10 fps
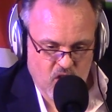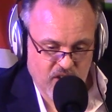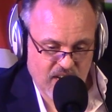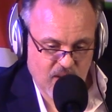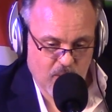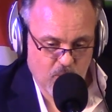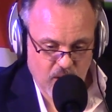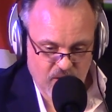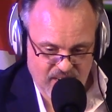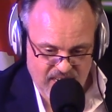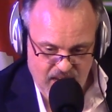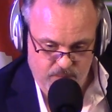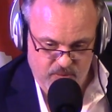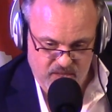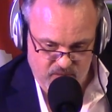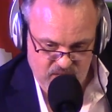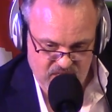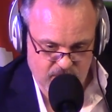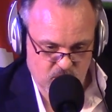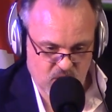or anyone wearing an outfit that
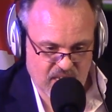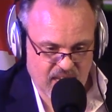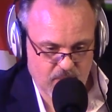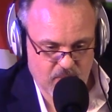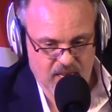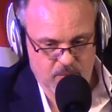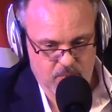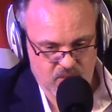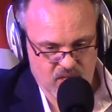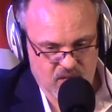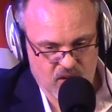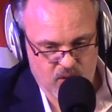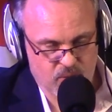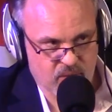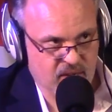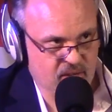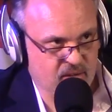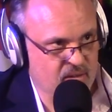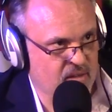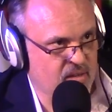resembles a gamekeeper's clothing.
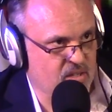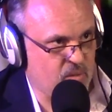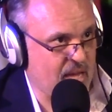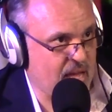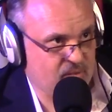Do we have